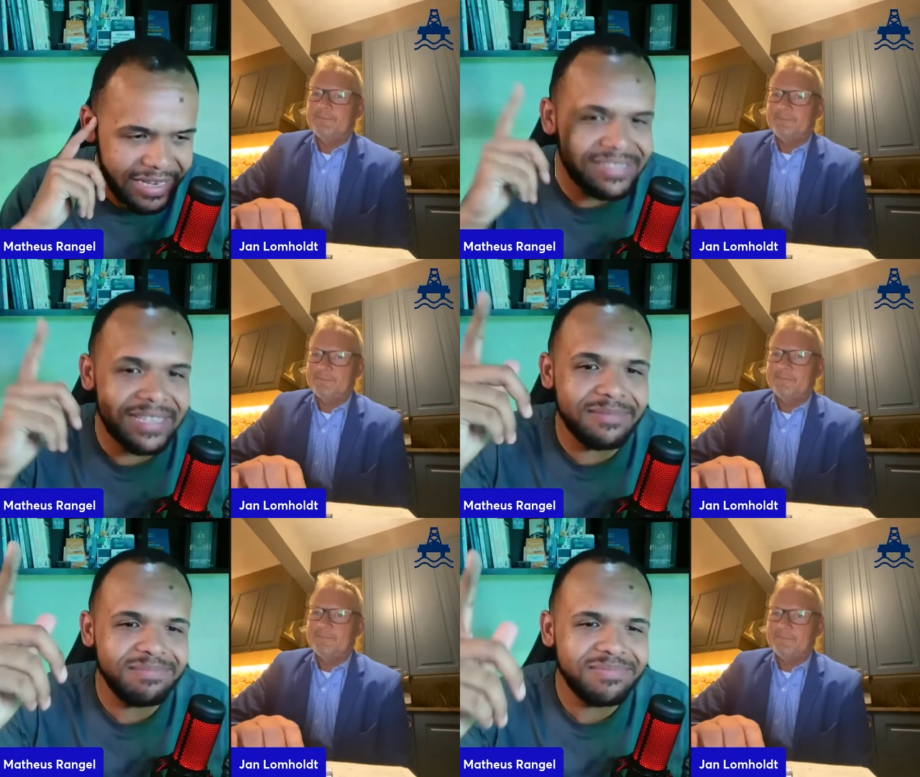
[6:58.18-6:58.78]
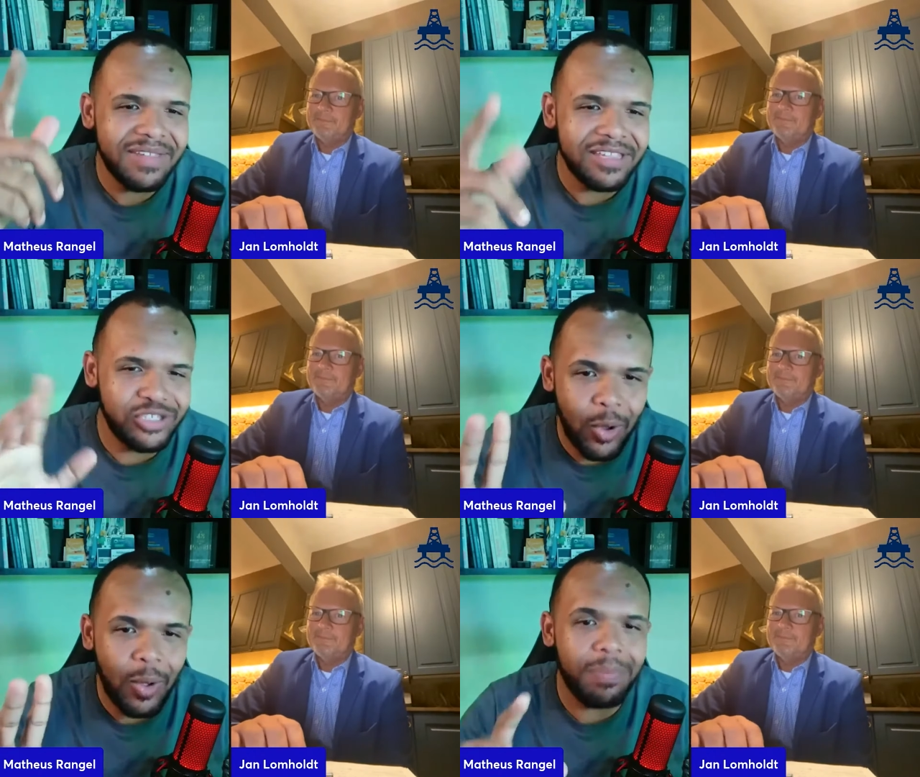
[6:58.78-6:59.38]
Speaker 1: listen,
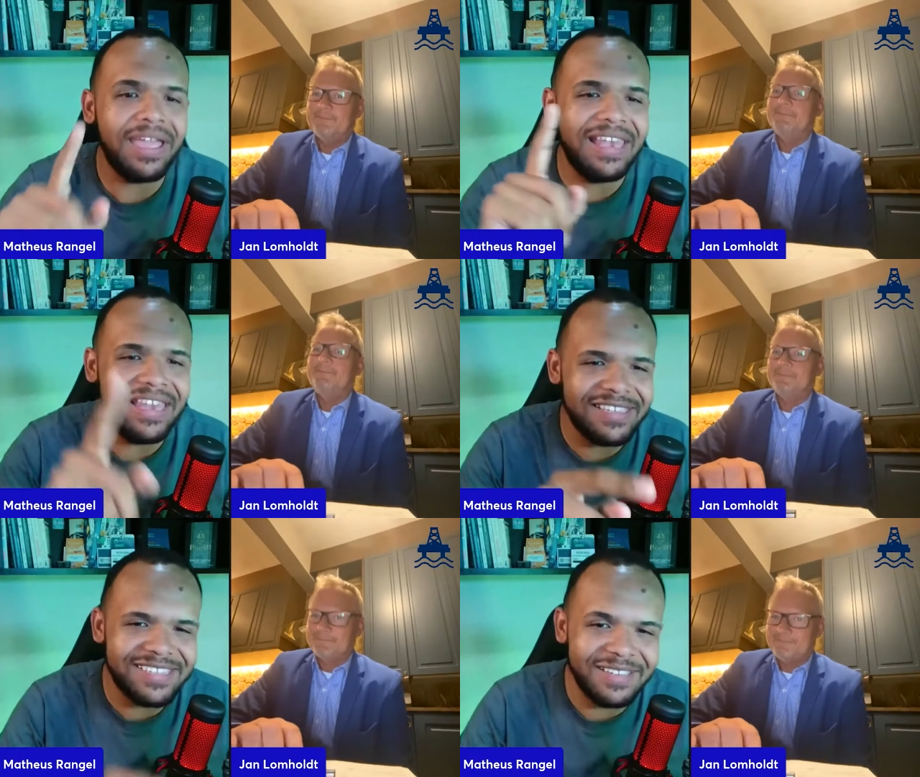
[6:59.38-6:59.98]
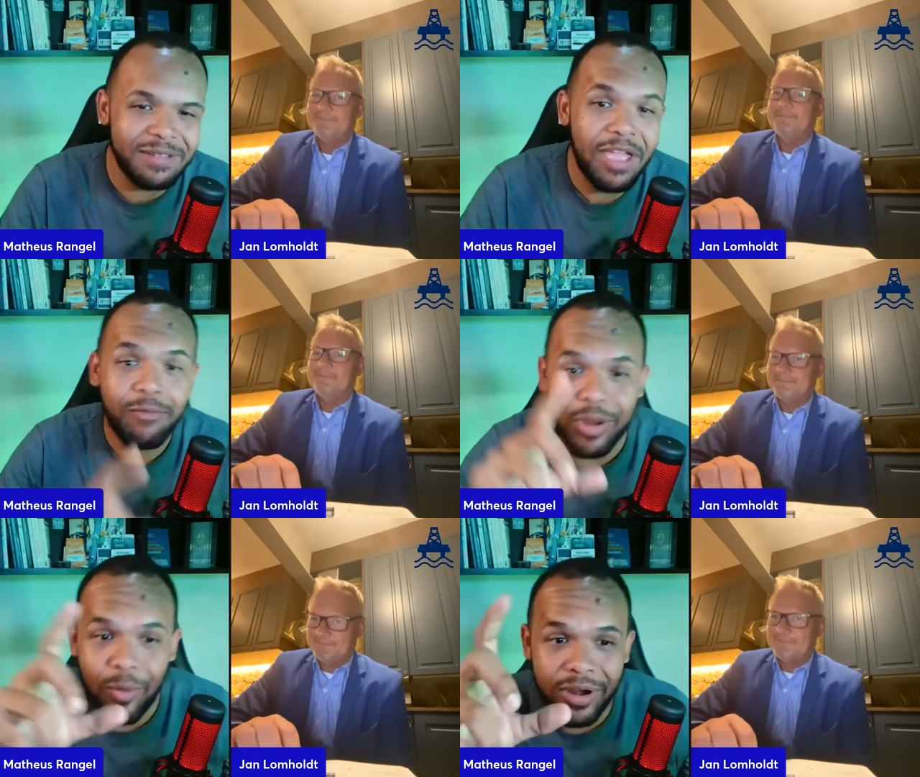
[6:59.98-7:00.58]
stop, listen,
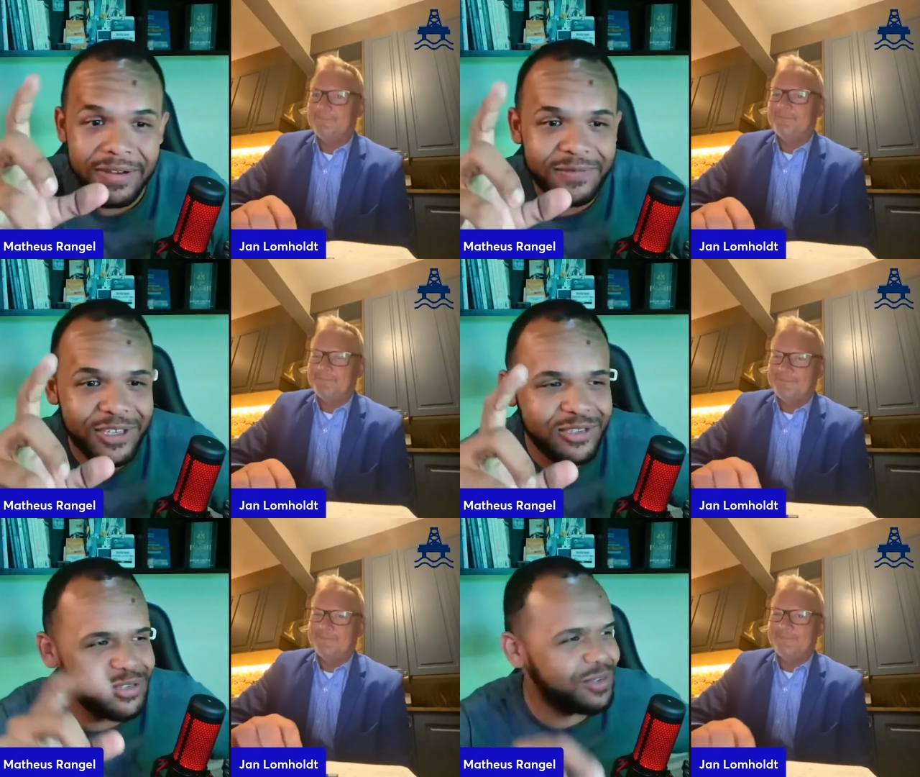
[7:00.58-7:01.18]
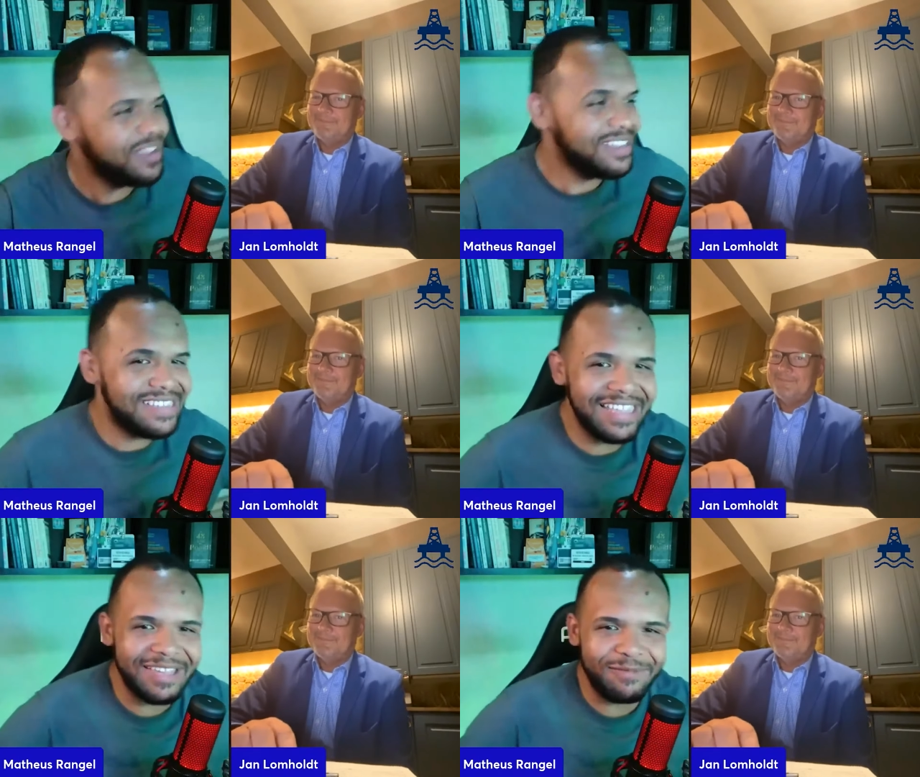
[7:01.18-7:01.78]
record a video,
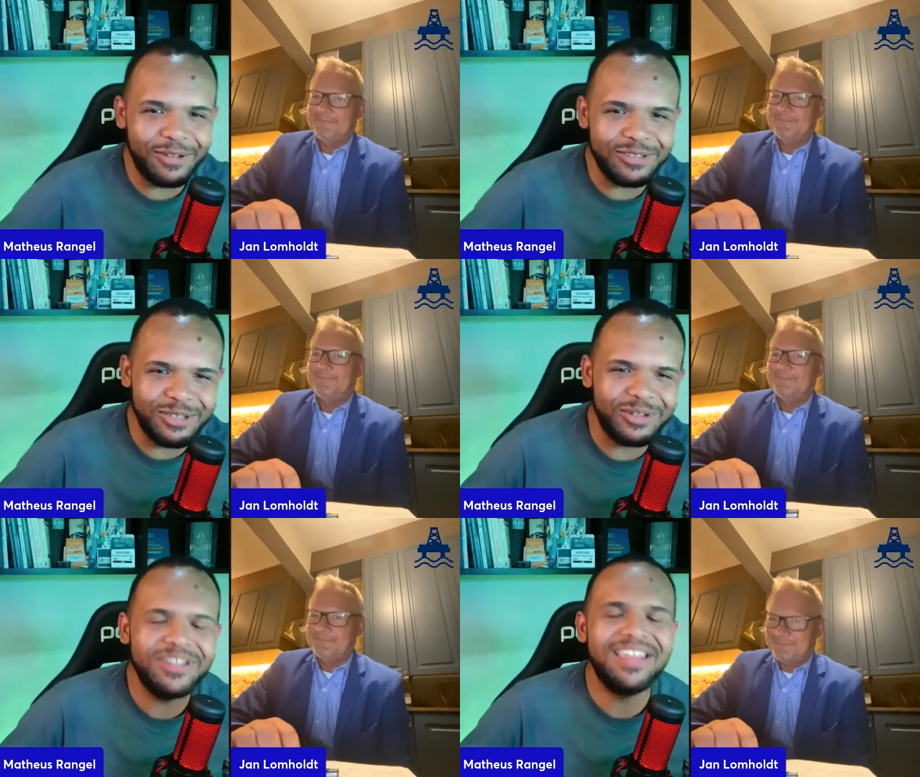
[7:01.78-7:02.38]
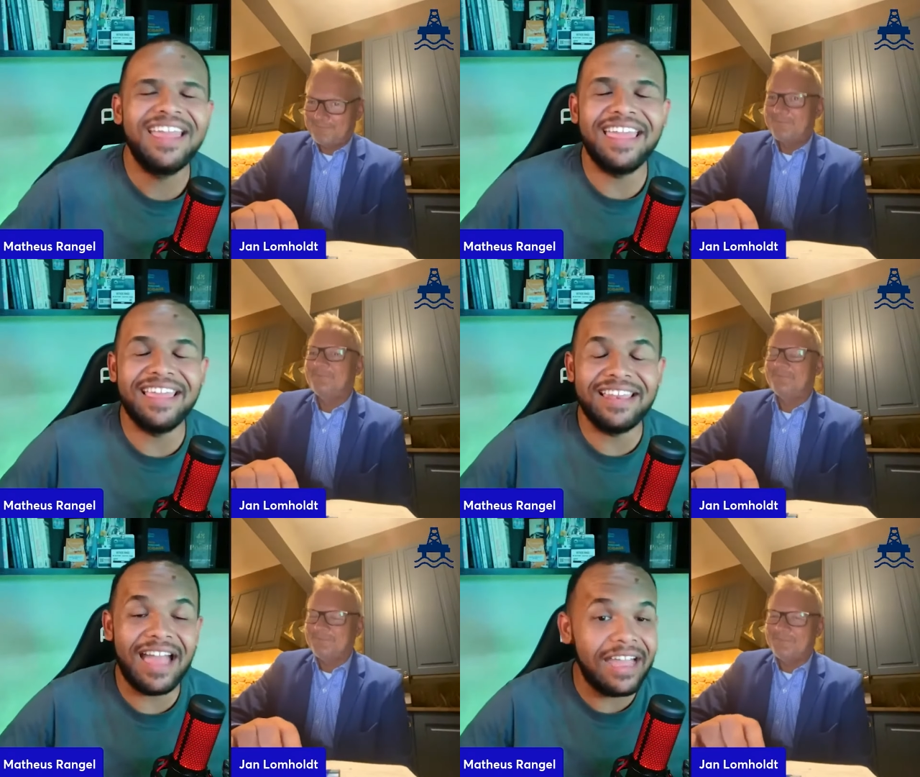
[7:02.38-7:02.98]
take a photo,
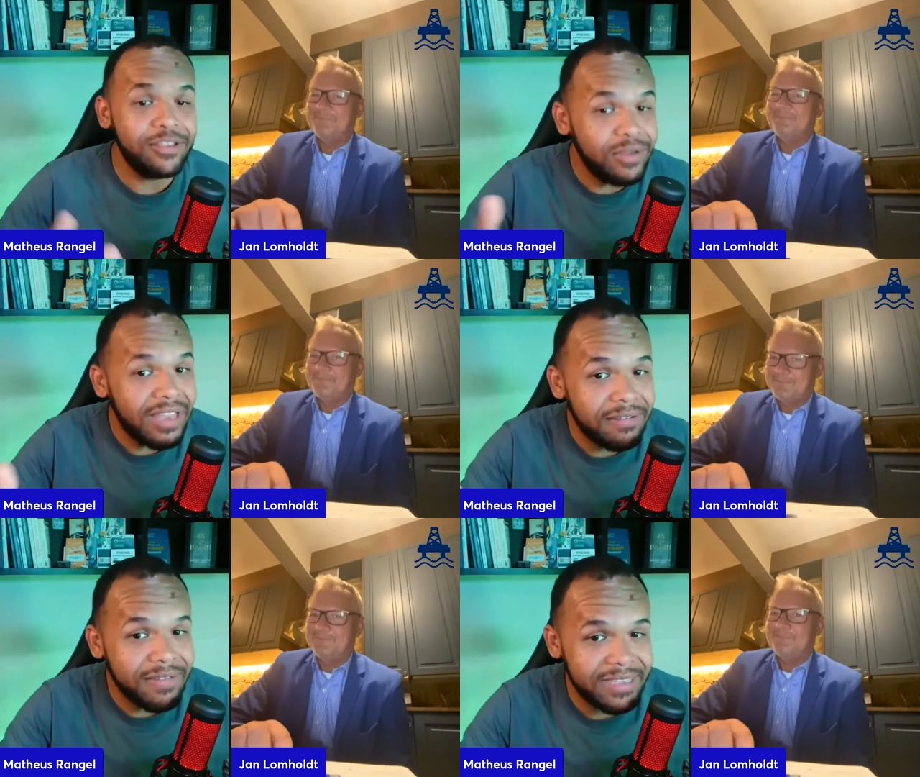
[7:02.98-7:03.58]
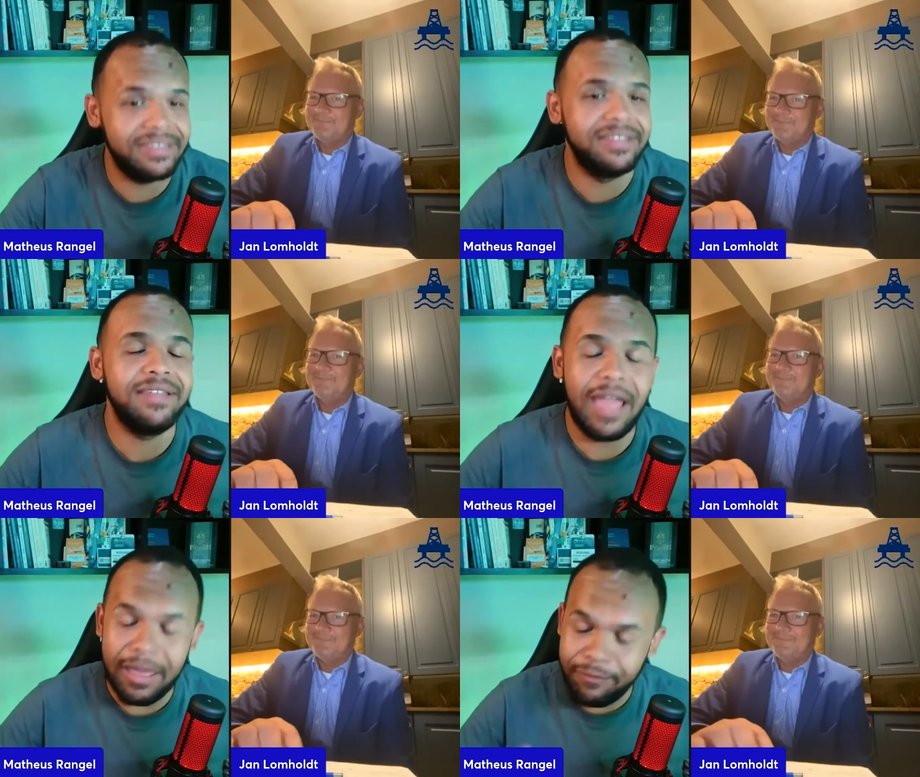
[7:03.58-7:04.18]
and I do love it.
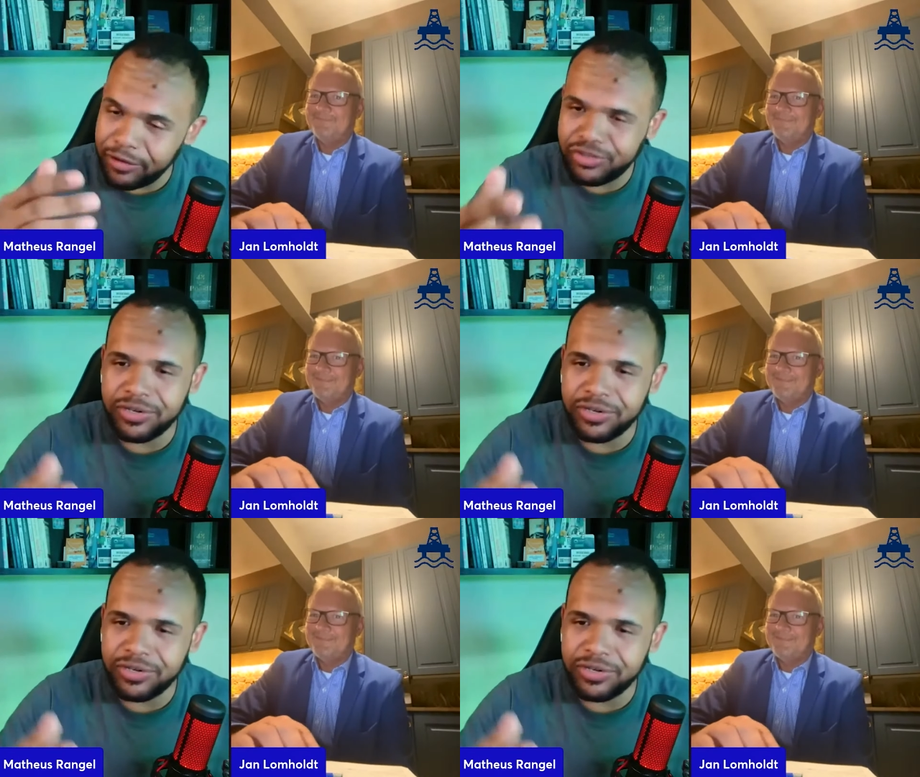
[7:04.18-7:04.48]
I for